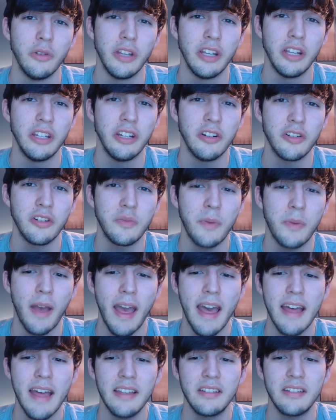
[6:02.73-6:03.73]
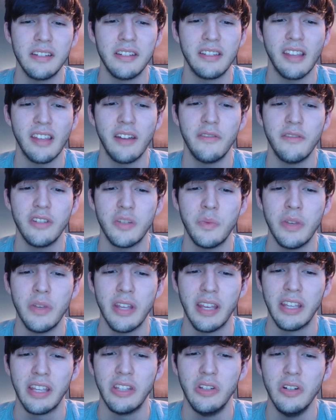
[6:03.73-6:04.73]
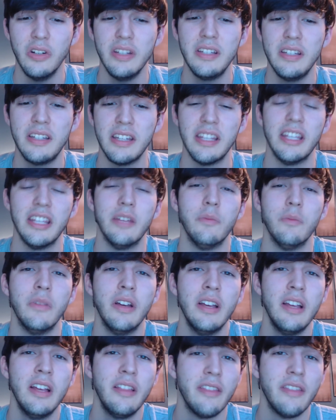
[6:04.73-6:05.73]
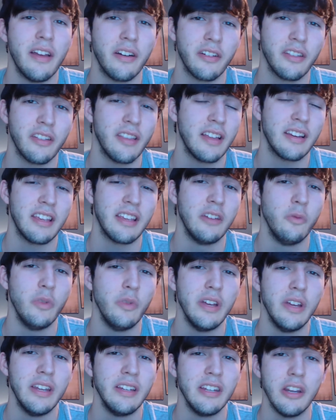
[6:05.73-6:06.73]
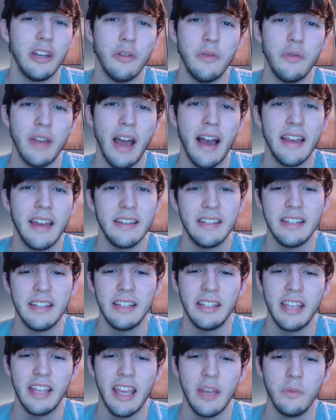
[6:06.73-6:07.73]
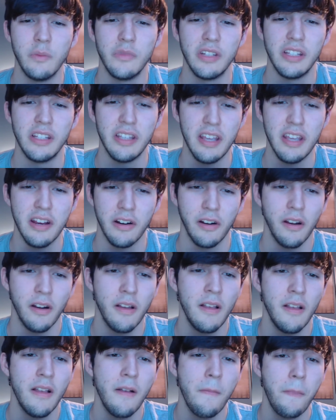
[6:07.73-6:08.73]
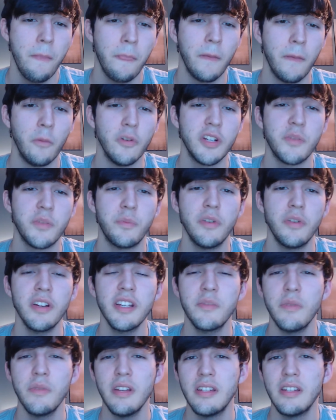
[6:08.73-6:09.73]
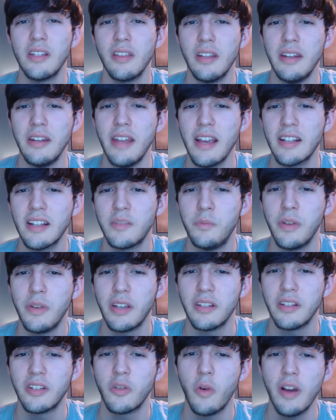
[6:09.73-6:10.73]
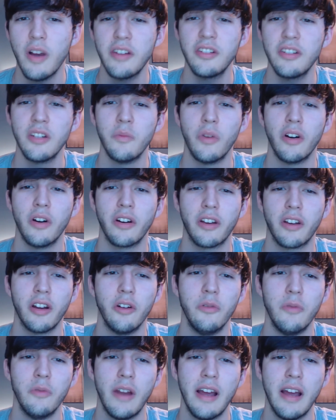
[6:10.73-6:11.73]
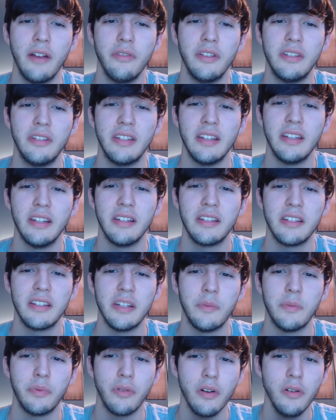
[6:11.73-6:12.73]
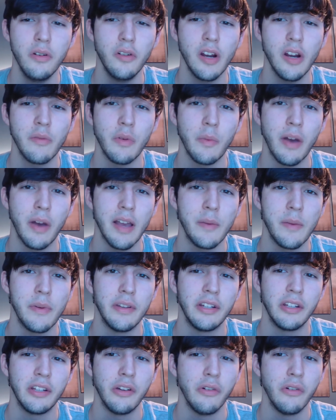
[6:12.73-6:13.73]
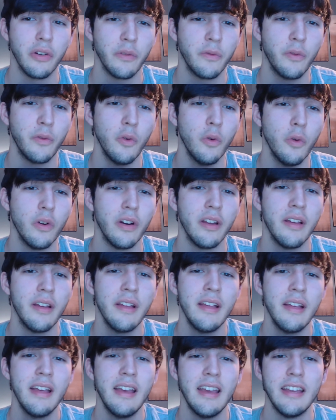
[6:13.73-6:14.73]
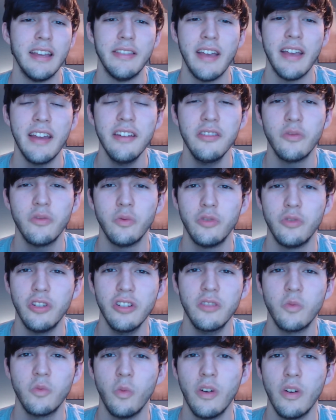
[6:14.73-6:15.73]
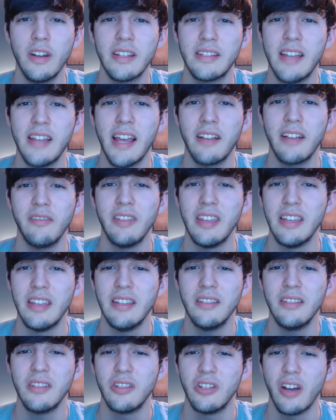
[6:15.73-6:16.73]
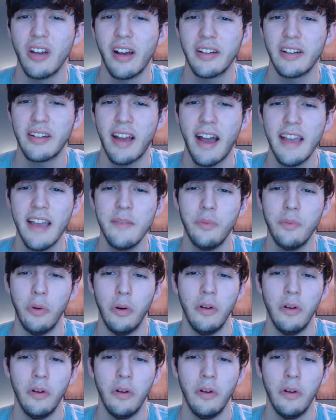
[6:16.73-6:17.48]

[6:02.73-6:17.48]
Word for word: years past, instead of just being a good team that can win, you know, 9-10 games a year. Which brings me to the next biggest question mark around the Tennessee program, in my opinion, going forward, and that is just what exactly is Josh Heupel?